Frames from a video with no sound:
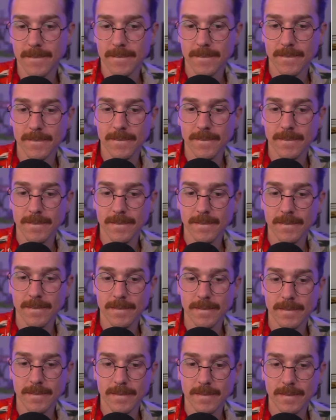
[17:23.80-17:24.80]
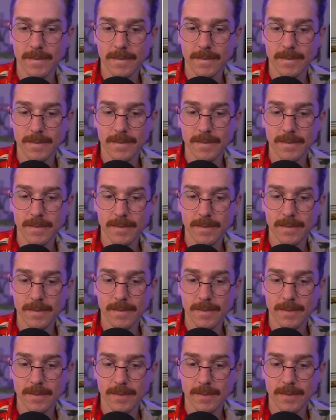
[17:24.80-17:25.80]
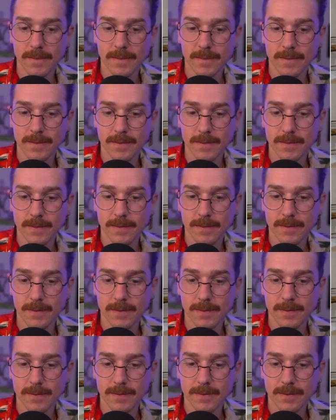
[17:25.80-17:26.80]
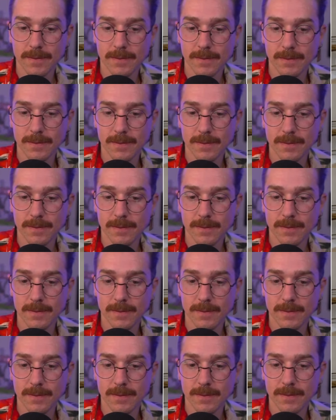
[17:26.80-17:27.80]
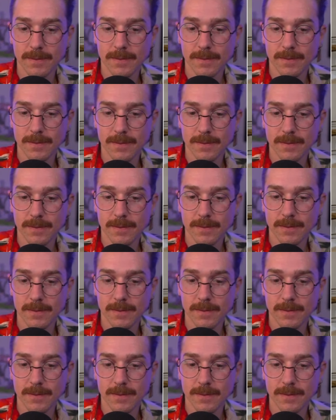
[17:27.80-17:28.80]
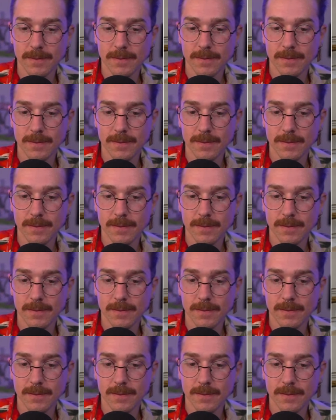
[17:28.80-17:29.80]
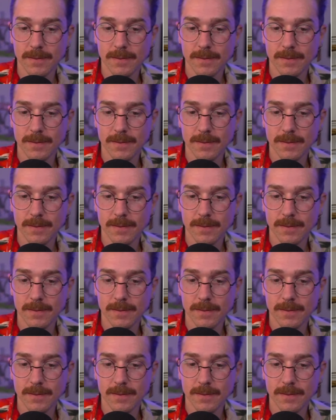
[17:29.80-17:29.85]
[no speech]